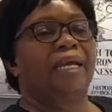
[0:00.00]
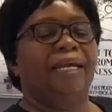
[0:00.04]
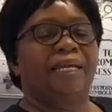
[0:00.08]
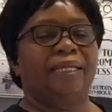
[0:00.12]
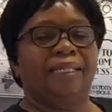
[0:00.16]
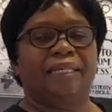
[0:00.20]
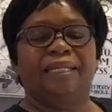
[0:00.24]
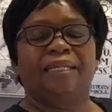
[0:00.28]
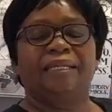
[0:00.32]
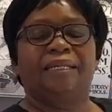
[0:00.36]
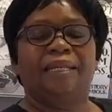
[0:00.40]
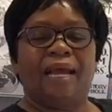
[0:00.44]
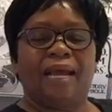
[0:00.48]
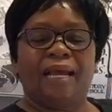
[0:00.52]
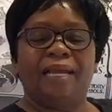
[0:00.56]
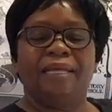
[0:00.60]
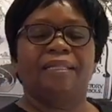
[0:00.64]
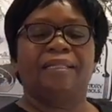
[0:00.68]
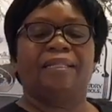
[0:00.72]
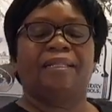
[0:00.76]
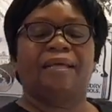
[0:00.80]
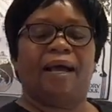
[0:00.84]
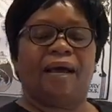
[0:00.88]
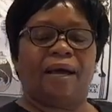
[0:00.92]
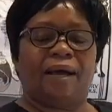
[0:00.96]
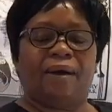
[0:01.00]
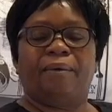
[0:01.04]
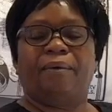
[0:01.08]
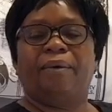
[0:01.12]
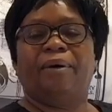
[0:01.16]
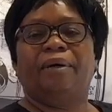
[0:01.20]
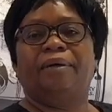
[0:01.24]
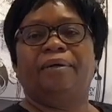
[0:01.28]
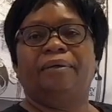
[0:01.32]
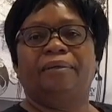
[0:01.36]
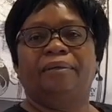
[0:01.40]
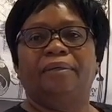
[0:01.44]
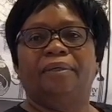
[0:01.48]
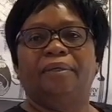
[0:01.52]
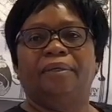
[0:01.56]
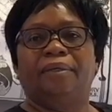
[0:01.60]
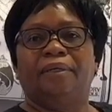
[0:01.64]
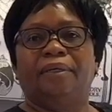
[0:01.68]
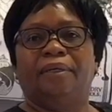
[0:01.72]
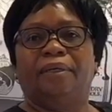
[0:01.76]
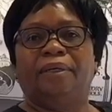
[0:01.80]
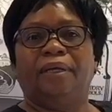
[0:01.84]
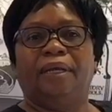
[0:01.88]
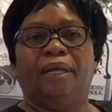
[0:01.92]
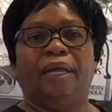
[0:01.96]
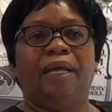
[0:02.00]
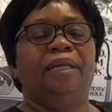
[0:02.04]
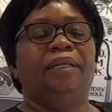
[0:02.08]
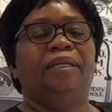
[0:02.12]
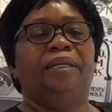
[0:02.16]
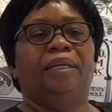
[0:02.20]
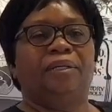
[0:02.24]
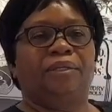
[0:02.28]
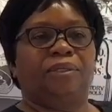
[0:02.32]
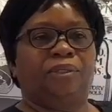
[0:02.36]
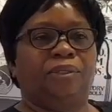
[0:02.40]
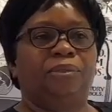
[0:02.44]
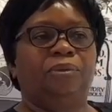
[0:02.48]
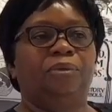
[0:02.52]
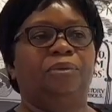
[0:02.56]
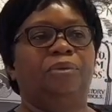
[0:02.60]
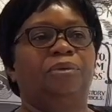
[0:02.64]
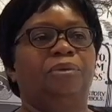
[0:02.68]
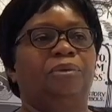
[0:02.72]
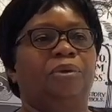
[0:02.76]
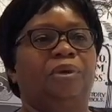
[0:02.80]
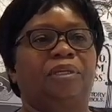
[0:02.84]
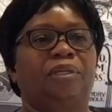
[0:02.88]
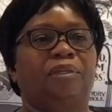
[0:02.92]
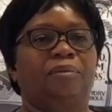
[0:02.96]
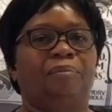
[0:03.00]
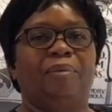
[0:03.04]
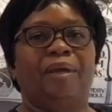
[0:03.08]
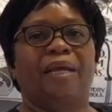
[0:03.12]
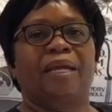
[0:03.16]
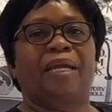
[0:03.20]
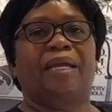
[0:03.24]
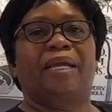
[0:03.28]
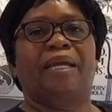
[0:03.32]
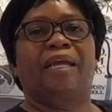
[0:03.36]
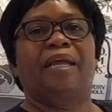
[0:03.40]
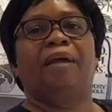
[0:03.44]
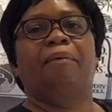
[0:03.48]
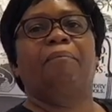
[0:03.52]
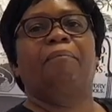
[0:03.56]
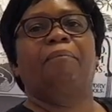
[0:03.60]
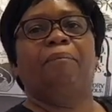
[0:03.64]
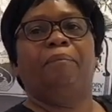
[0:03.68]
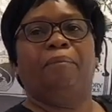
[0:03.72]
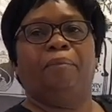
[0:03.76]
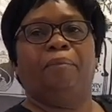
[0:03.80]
at the 9th hour. And do not make her